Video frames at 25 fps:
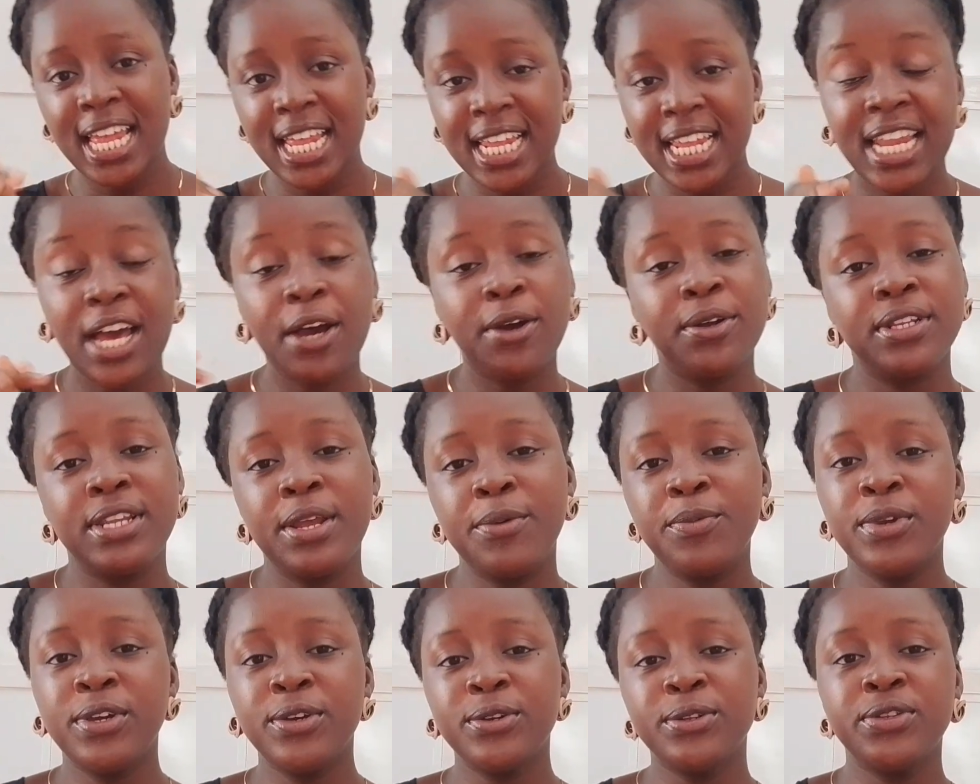Now,
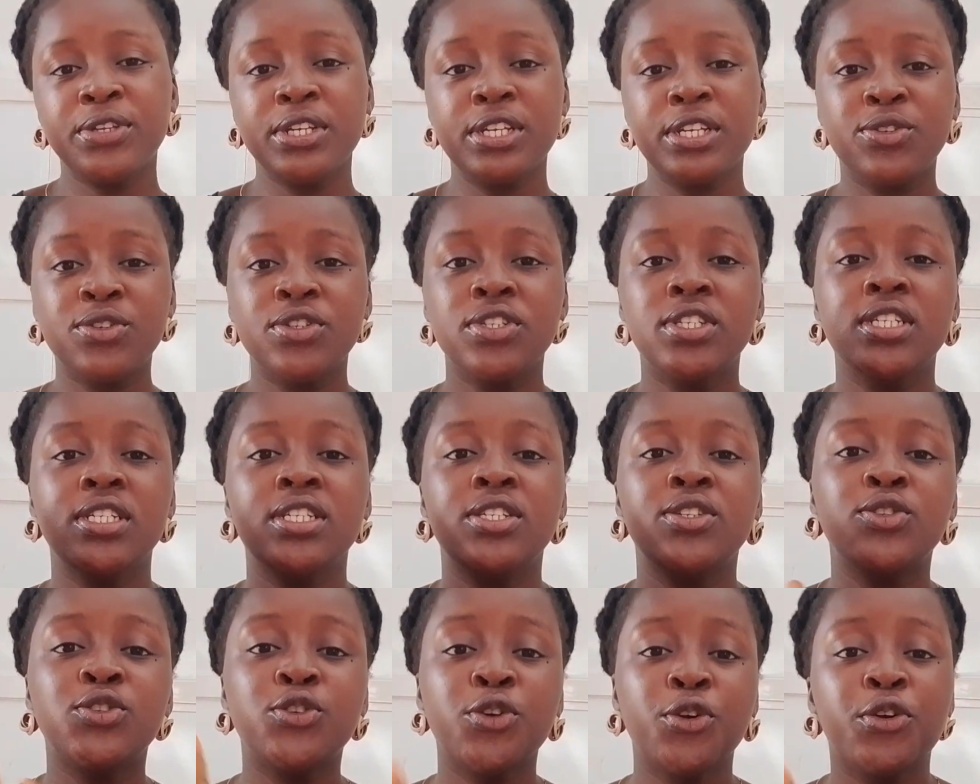let me get into the
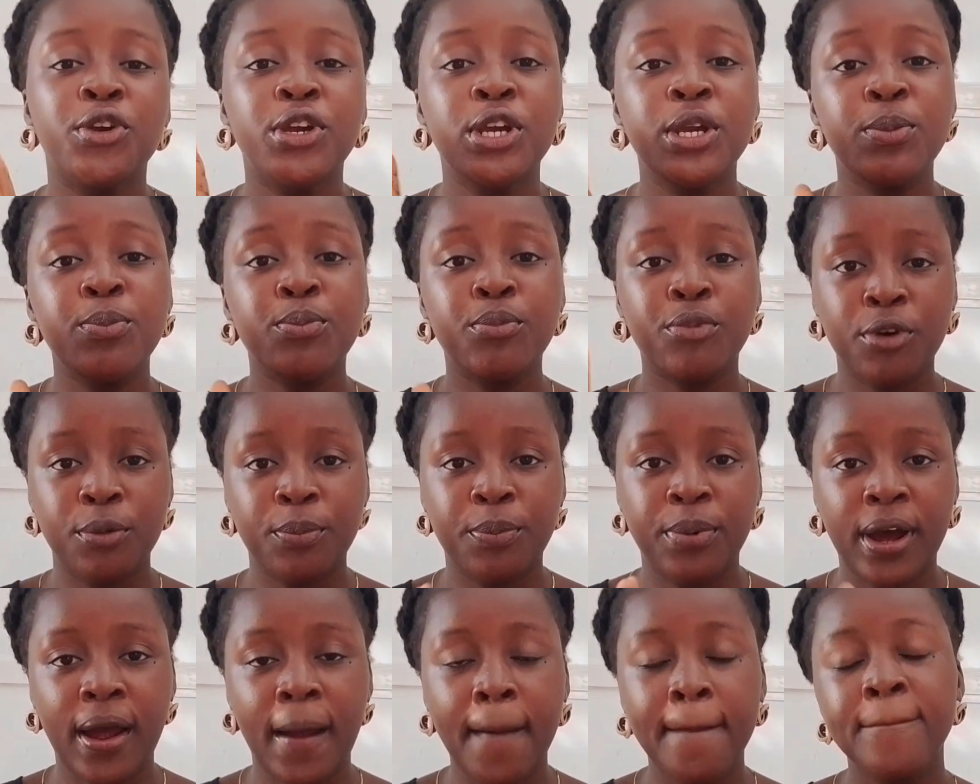story
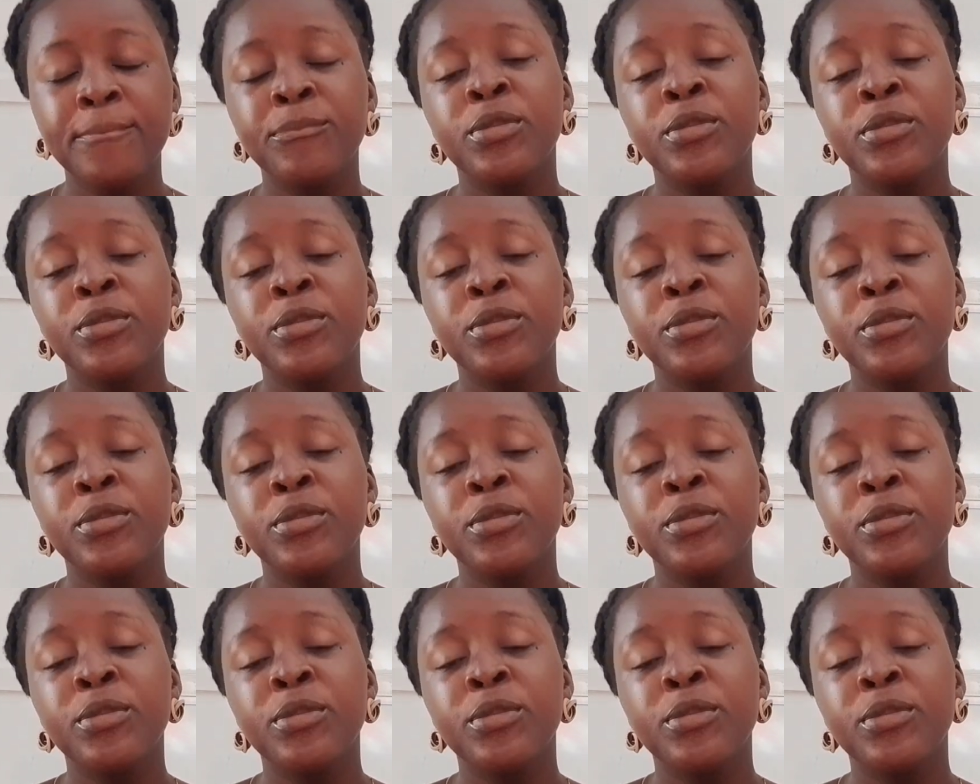proper.